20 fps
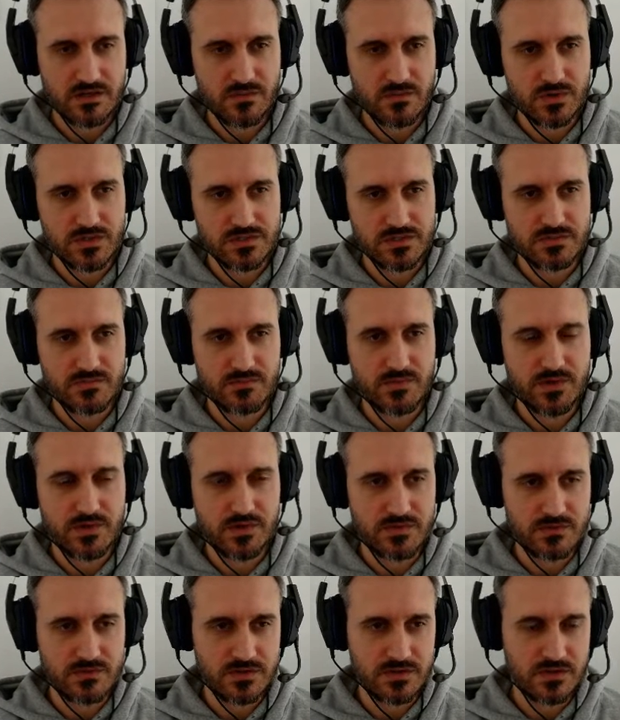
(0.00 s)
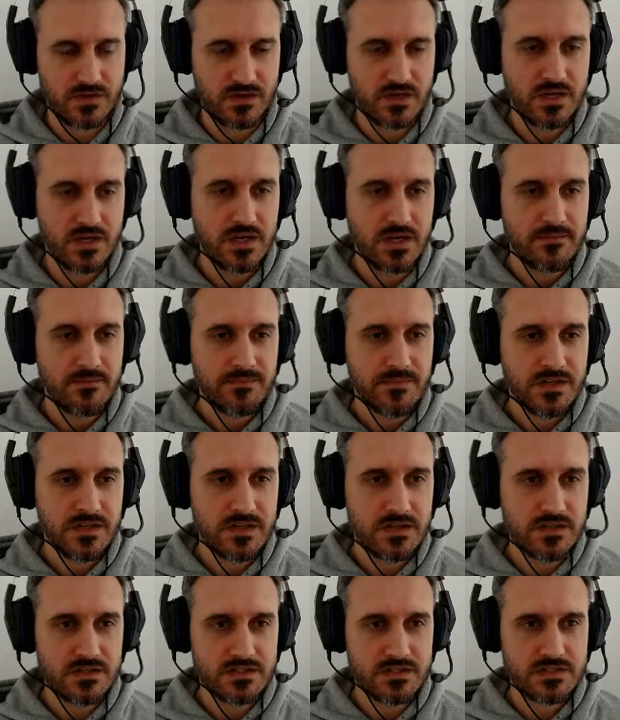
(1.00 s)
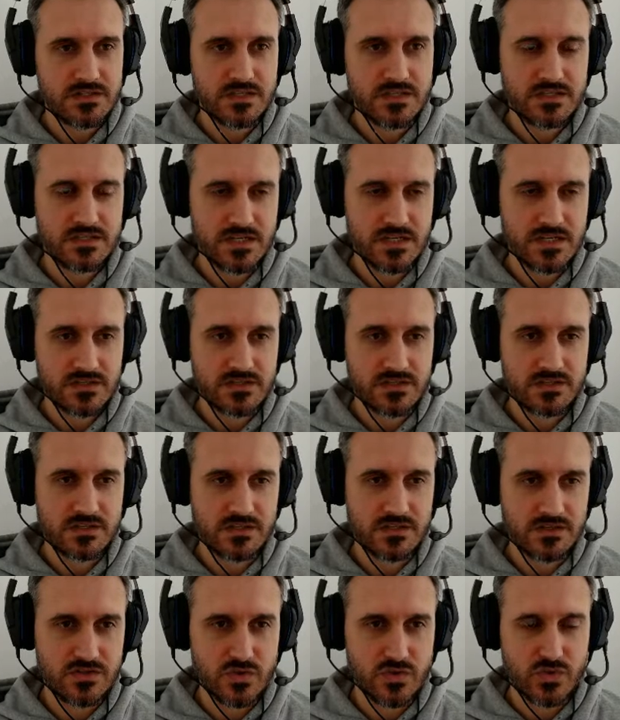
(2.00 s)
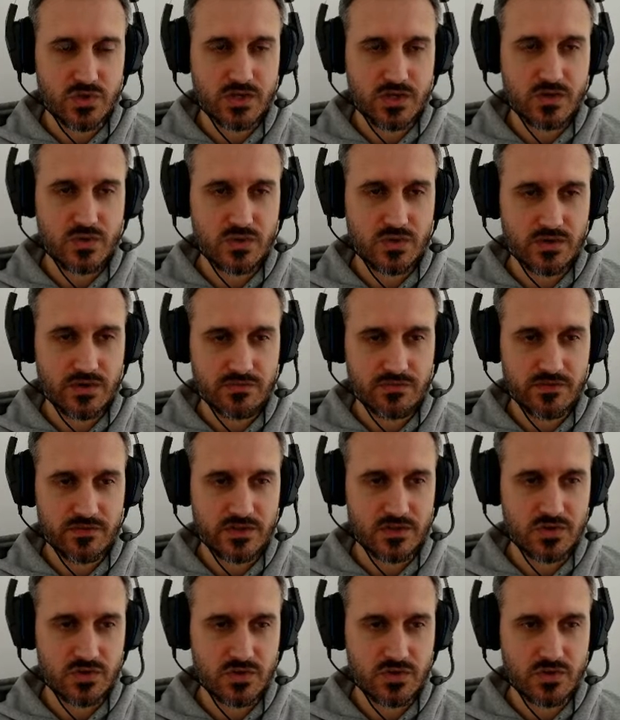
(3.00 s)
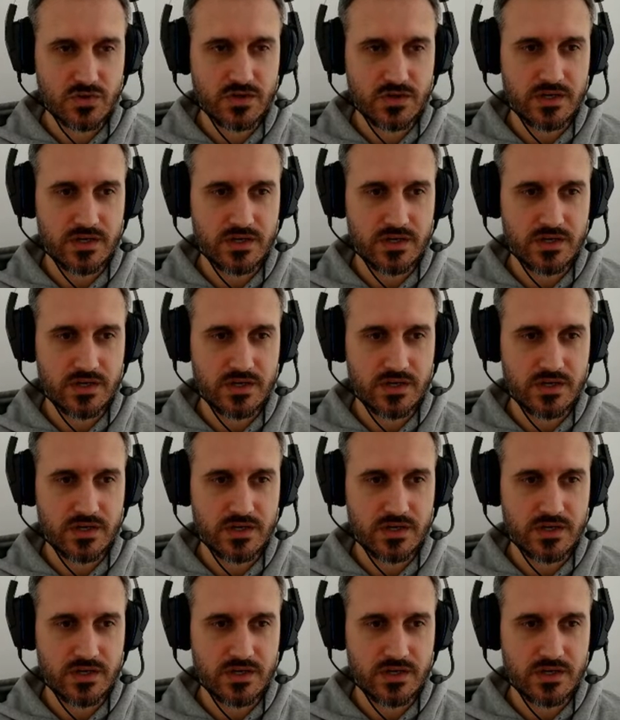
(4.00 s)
what is the breed of the dog. Here it says actually to record a video,